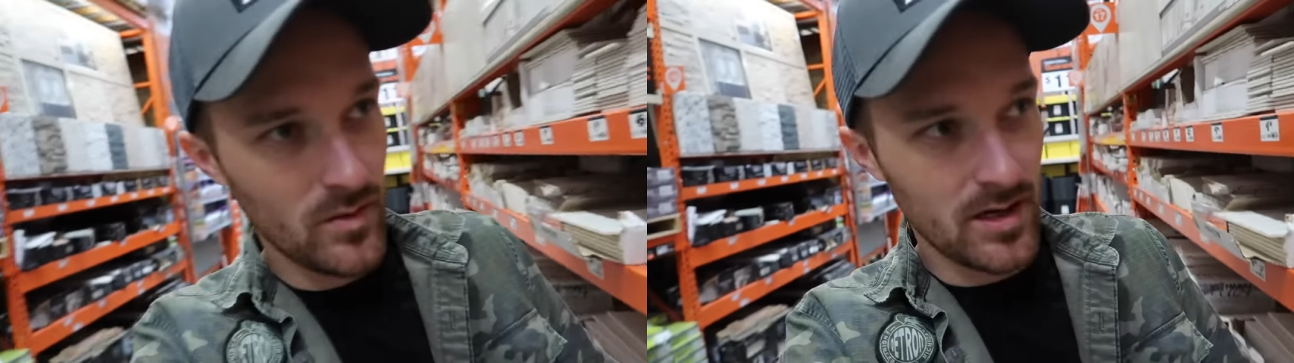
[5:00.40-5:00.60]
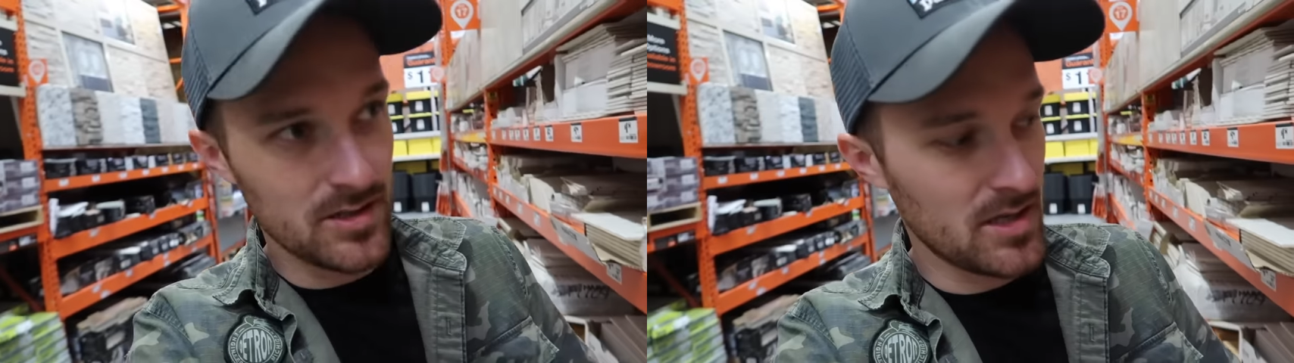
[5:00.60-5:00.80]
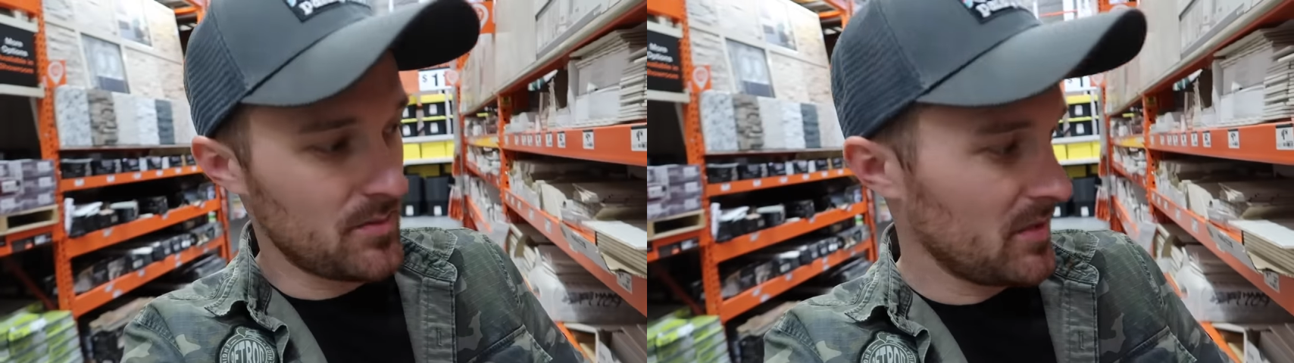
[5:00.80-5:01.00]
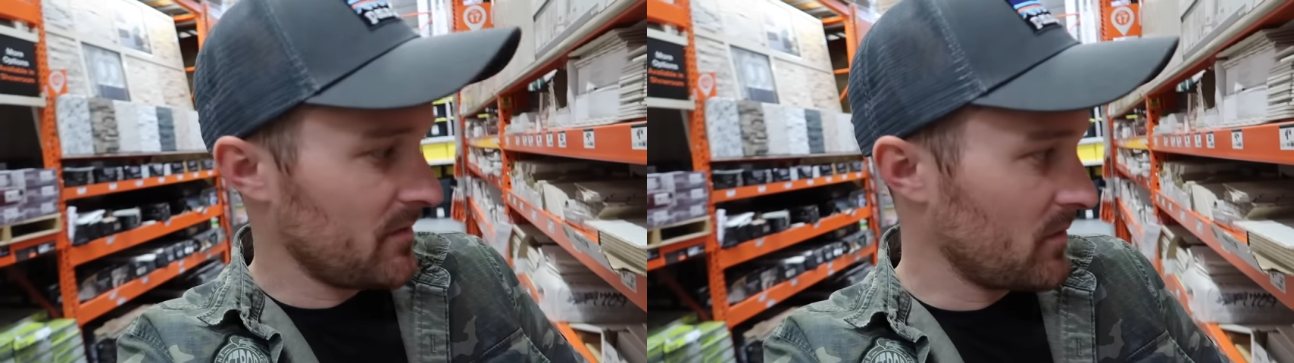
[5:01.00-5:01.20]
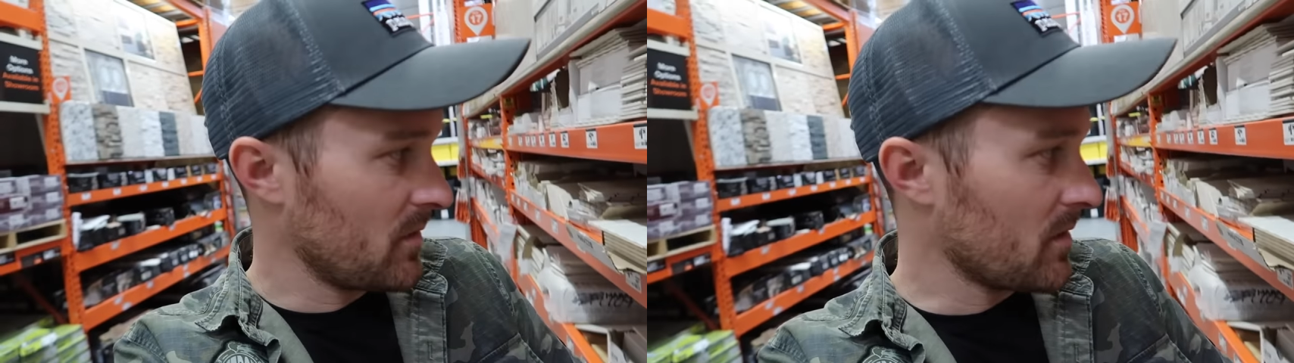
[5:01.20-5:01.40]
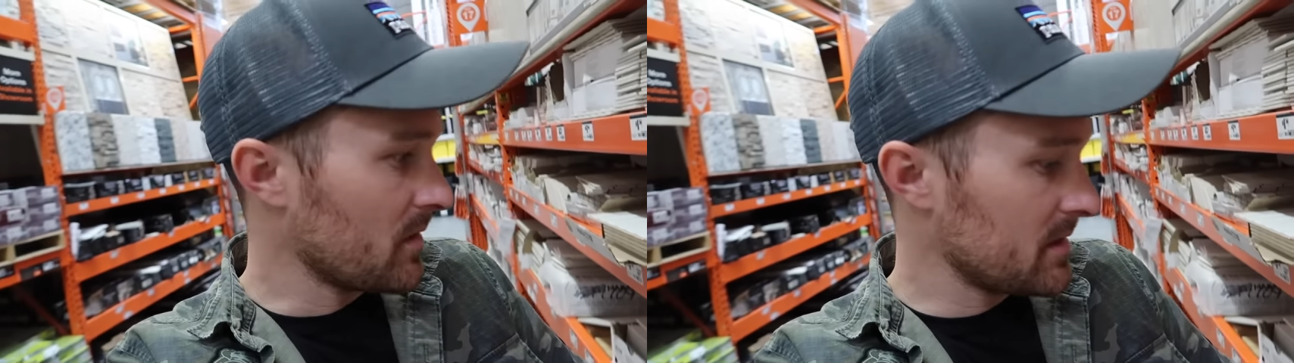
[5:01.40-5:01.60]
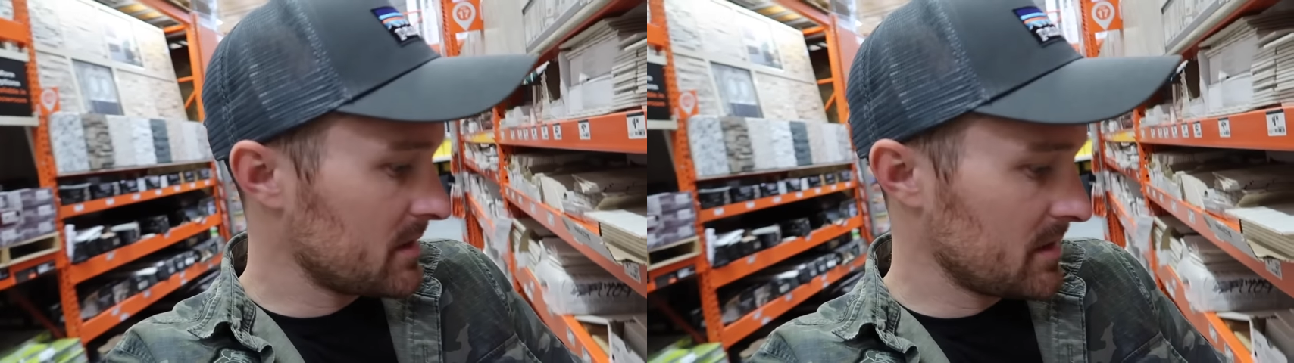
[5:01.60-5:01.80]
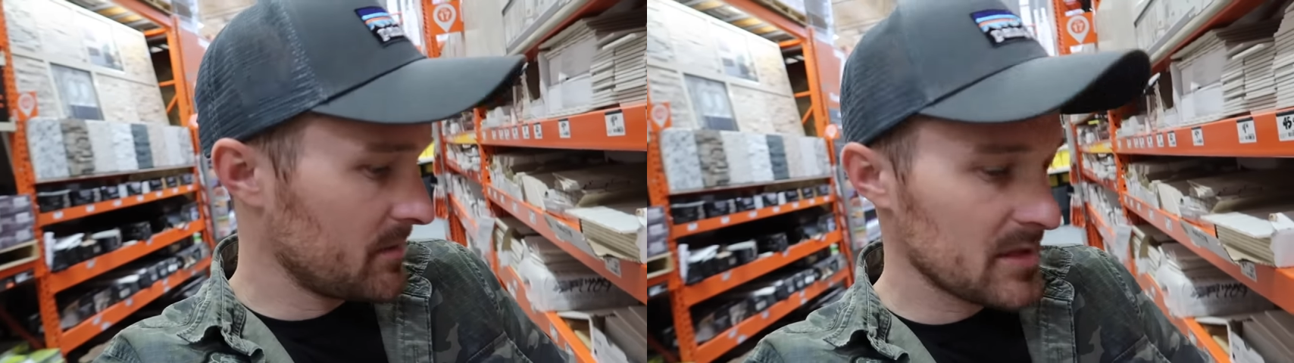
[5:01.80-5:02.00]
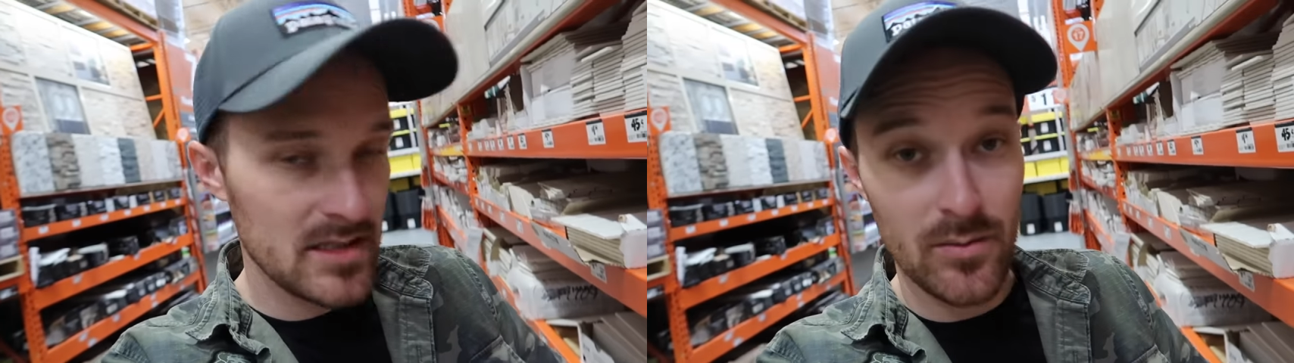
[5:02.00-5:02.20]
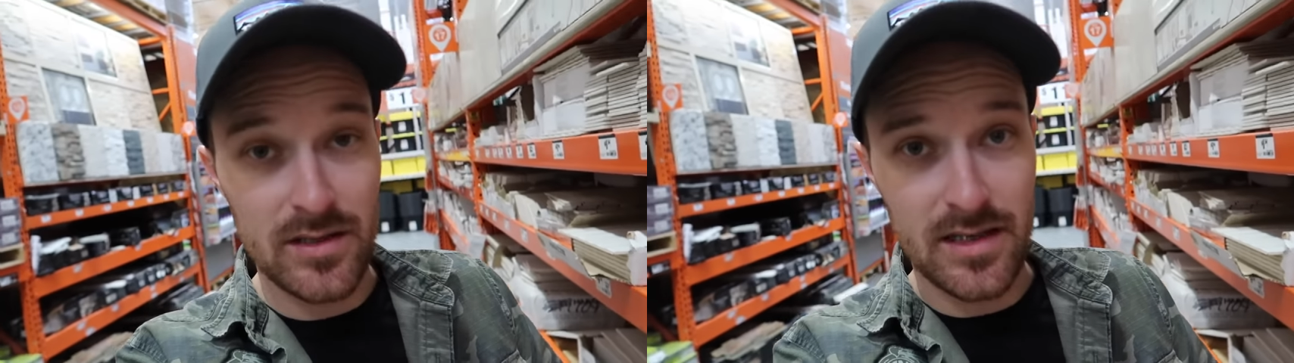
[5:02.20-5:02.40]
We are shopping Crackles. for some
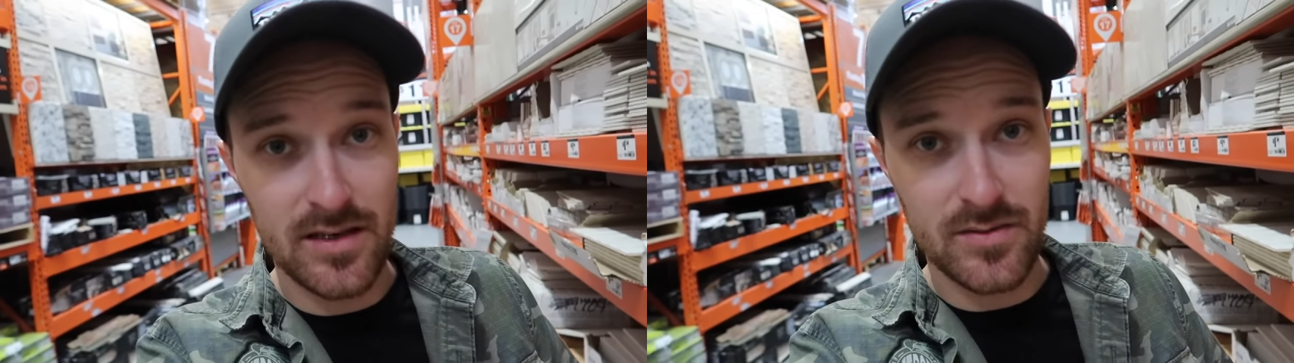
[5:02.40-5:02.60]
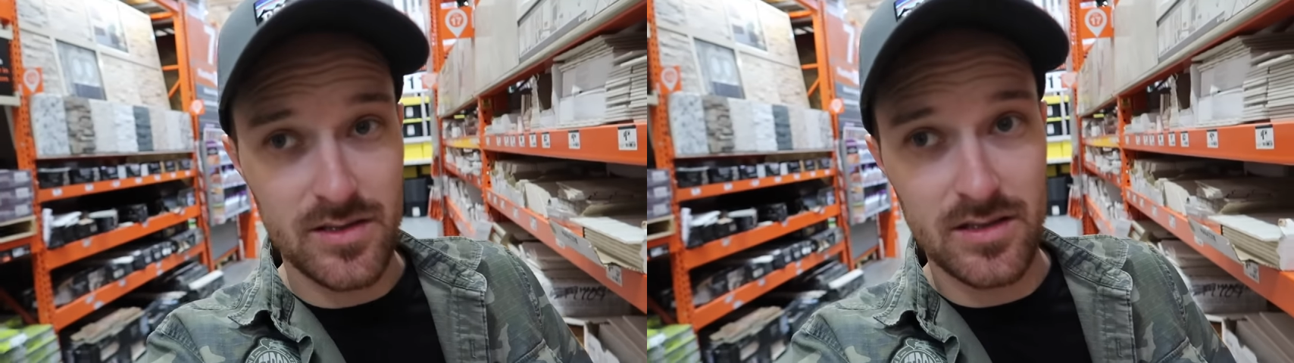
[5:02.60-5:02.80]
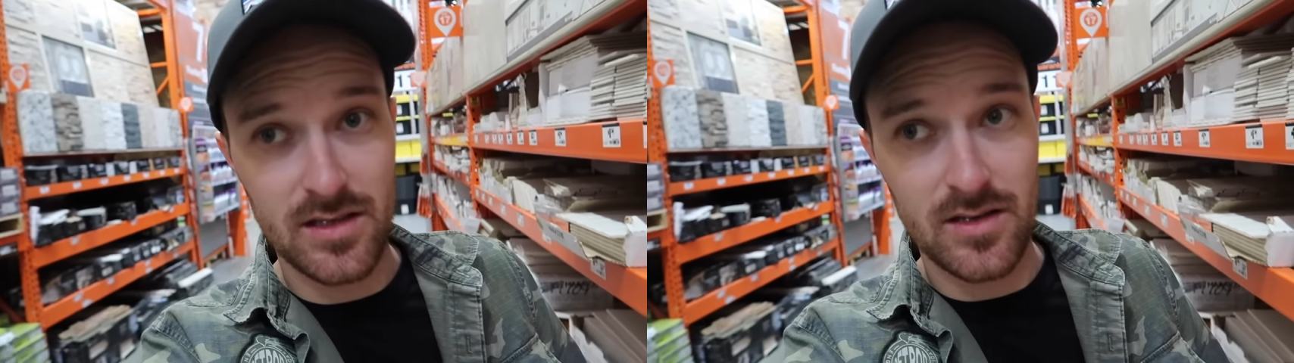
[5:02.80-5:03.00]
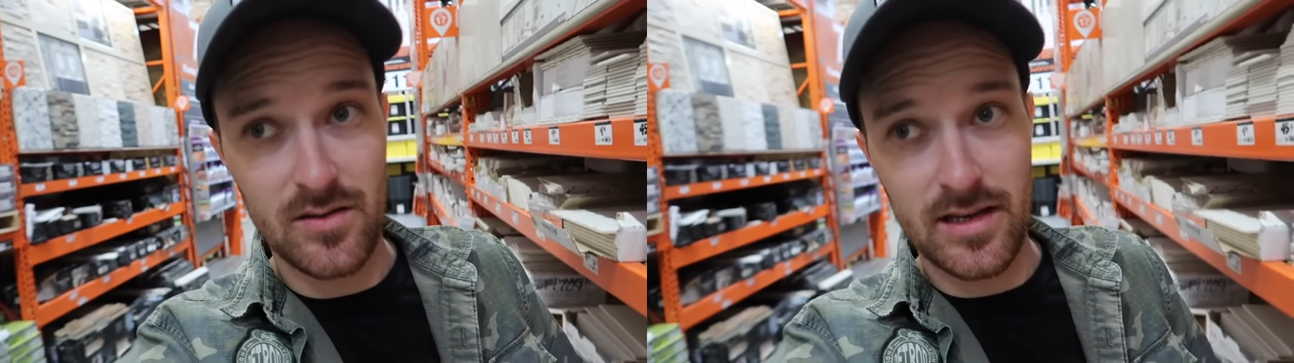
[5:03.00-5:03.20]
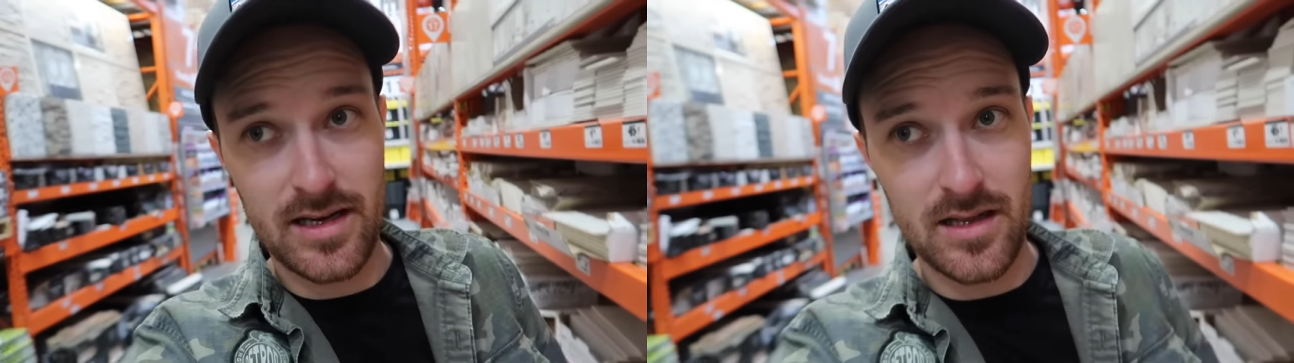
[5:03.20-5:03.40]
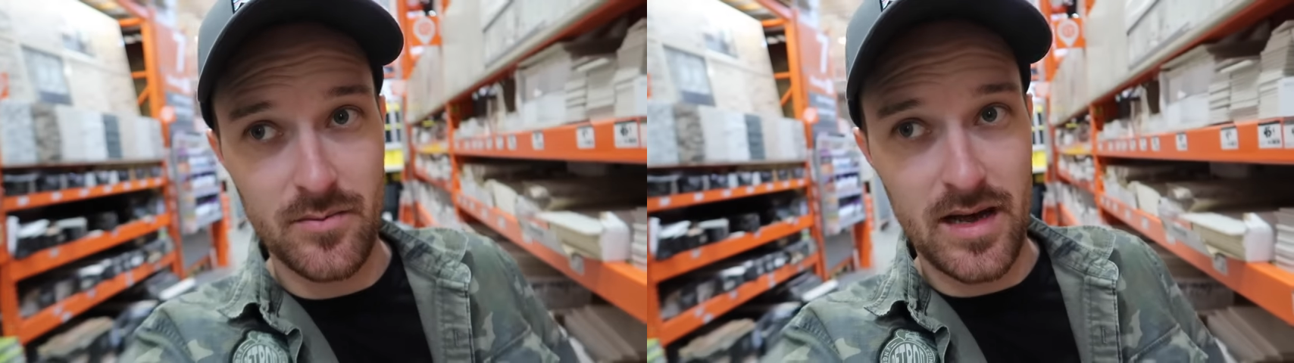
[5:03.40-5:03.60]
subway tiles, which is going to go like in the